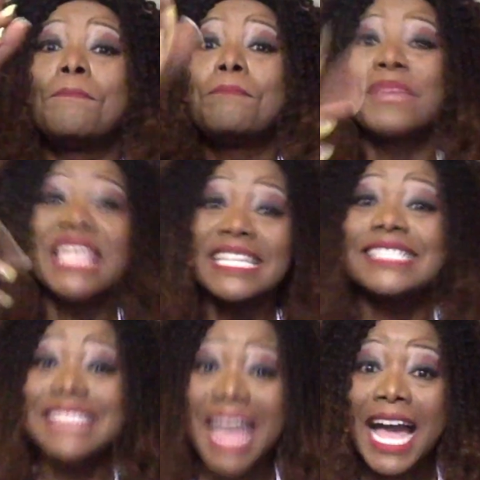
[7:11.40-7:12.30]

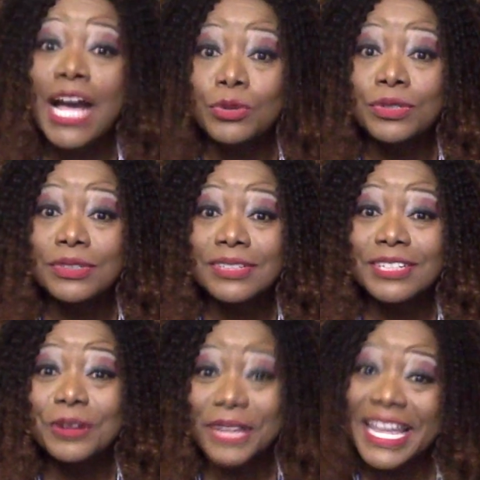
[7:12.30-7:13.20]
beat down,
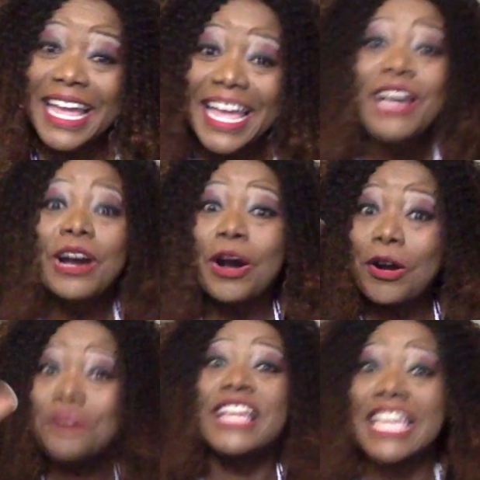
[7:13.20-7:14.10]
okay,
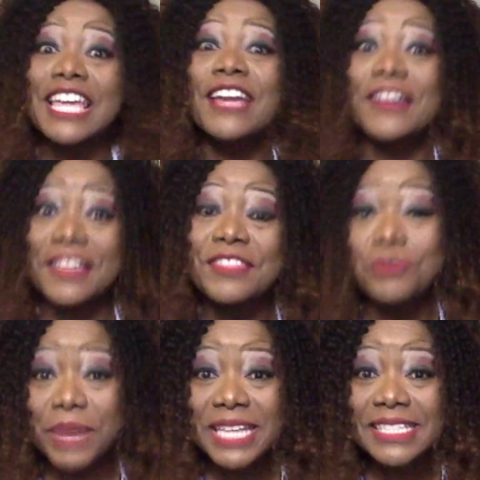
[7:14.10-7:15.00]
over here in the
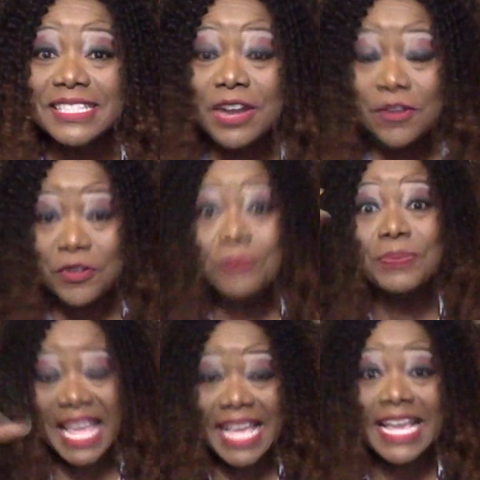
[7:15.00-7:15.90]
West for
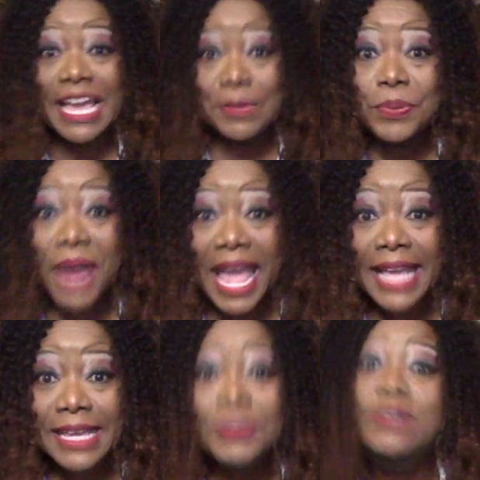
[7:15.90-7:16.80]
playing a
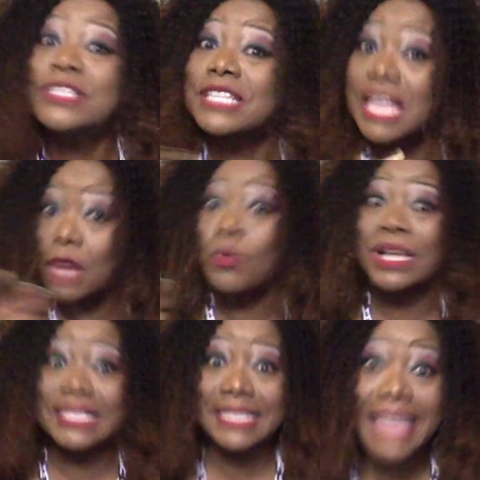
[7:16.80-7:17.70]
prank, because
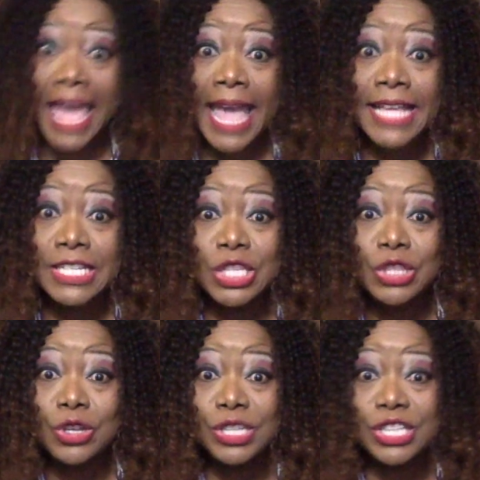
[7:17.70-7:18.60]
once again she
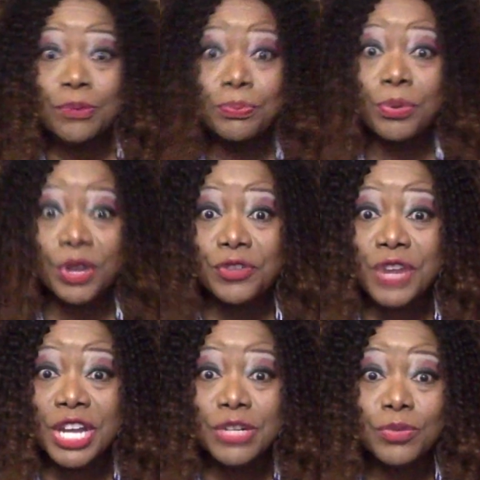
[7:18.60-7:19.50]
thought her
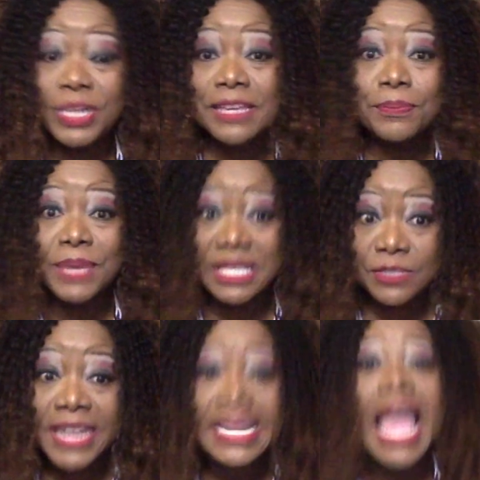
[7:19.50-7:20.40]
boyfriend was her best
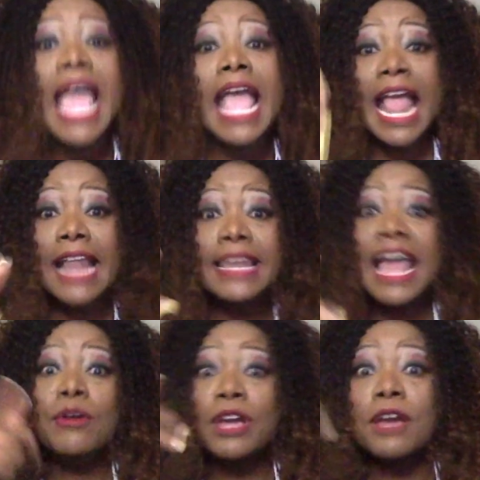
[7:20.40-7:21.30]
friend and
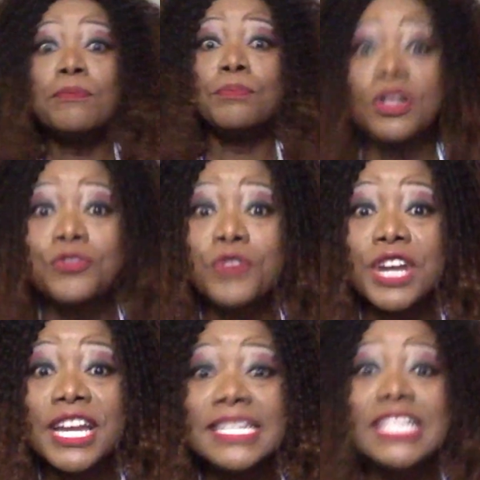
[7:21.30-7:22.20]
now her
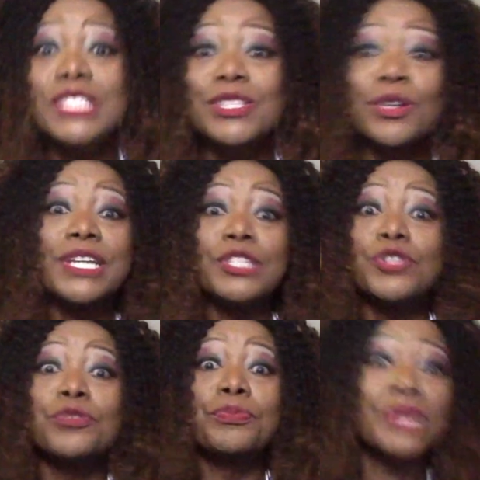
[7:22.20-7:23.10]
boyfriend is going
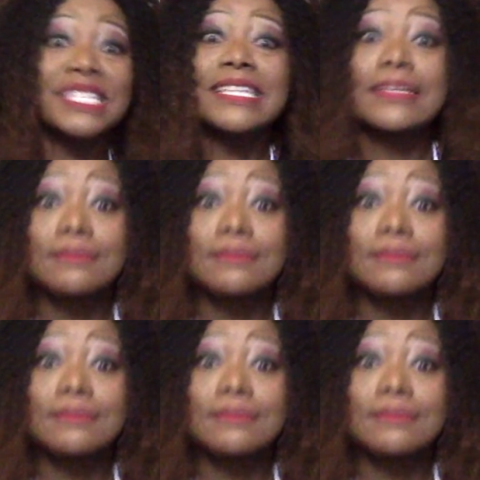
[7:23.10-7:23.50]
to prison.